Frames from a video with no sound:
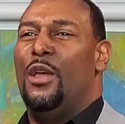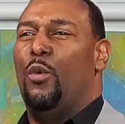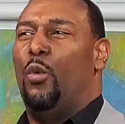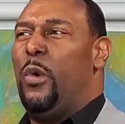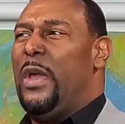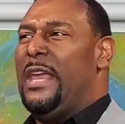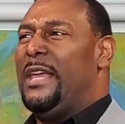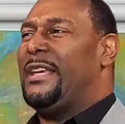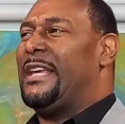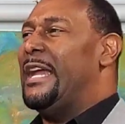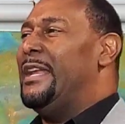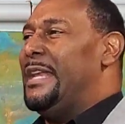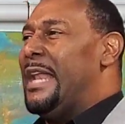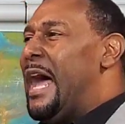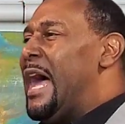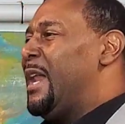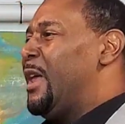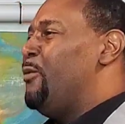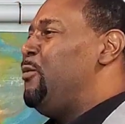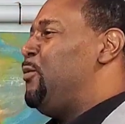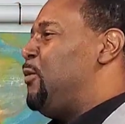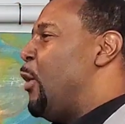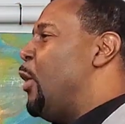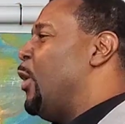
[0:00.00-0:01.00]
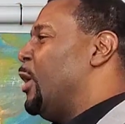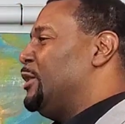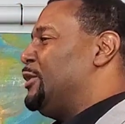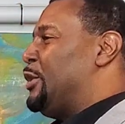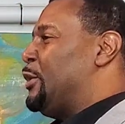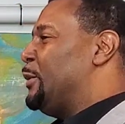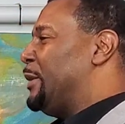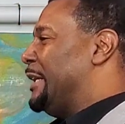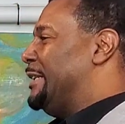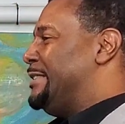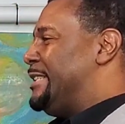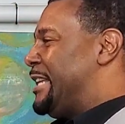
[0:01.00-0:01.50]
we cannot afford
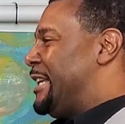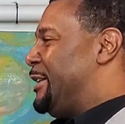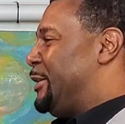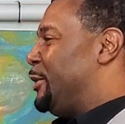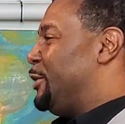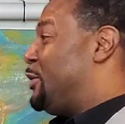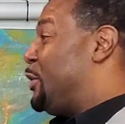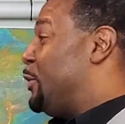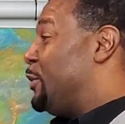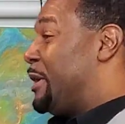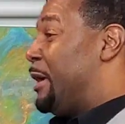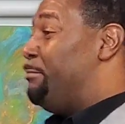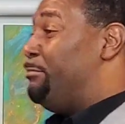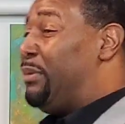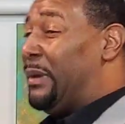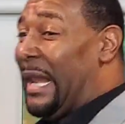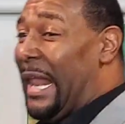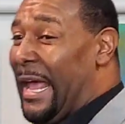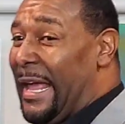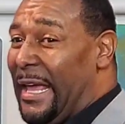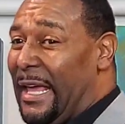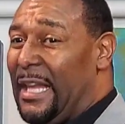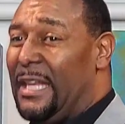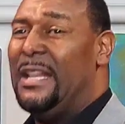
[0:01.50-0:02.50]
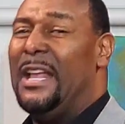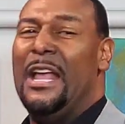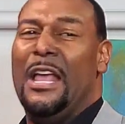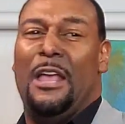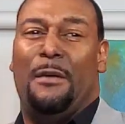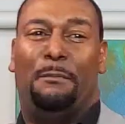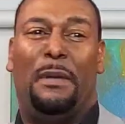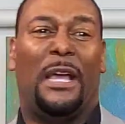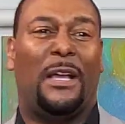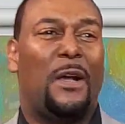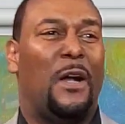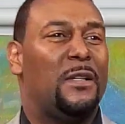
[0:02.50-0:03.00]
to continue to complain
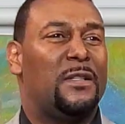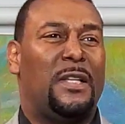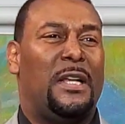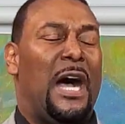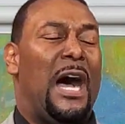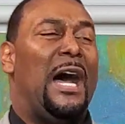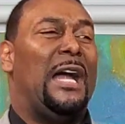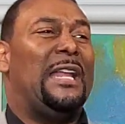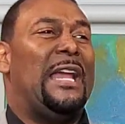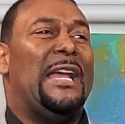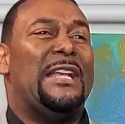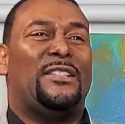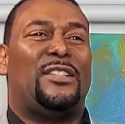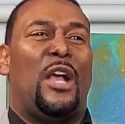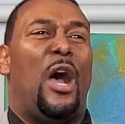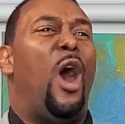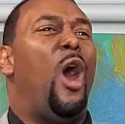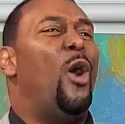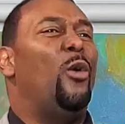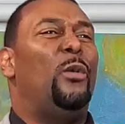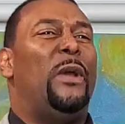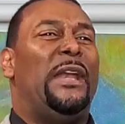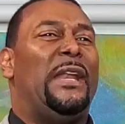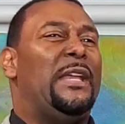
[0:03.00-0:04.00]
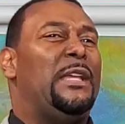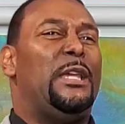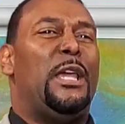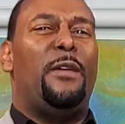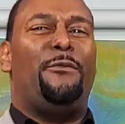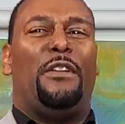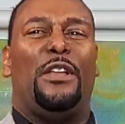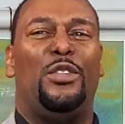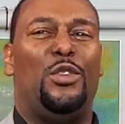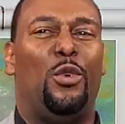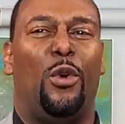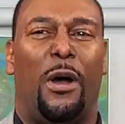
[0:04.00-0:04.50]
because God has already
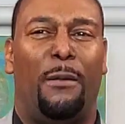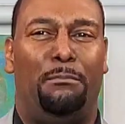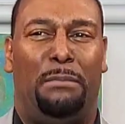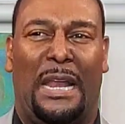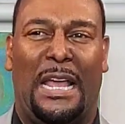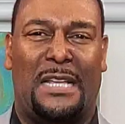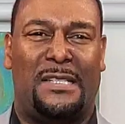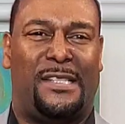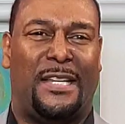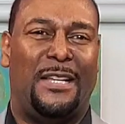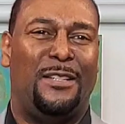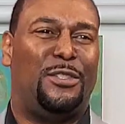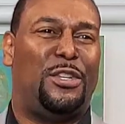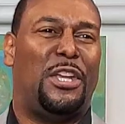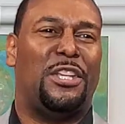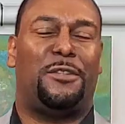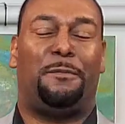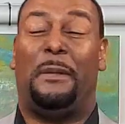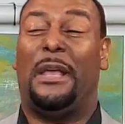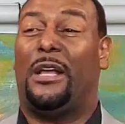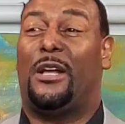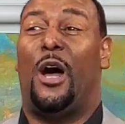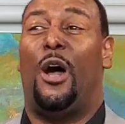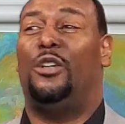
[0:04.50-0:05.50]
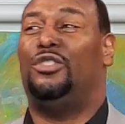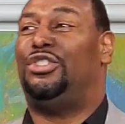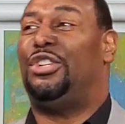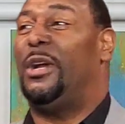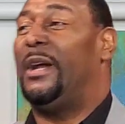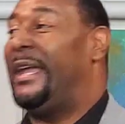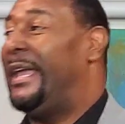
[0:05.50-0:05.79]
given you a blessing just because